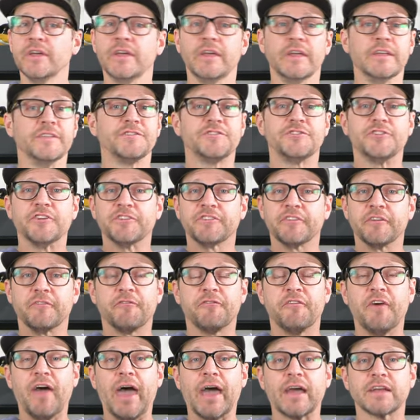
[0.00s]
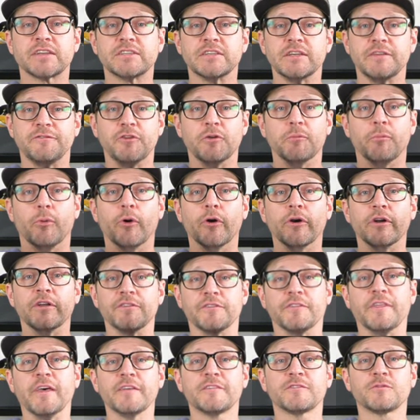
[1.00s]
It's just a fact. If your board
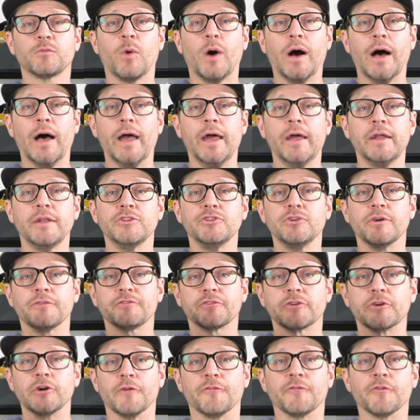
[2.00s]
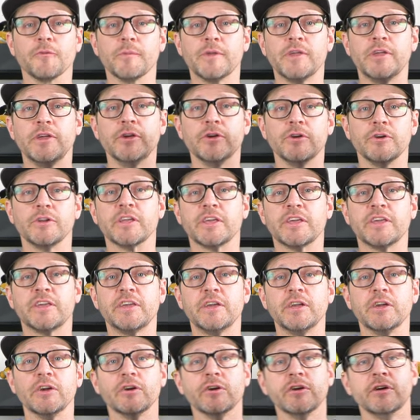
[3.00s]
is this wide and you have to go from here to
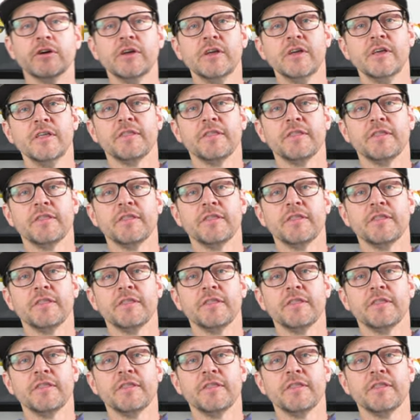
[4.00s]
here,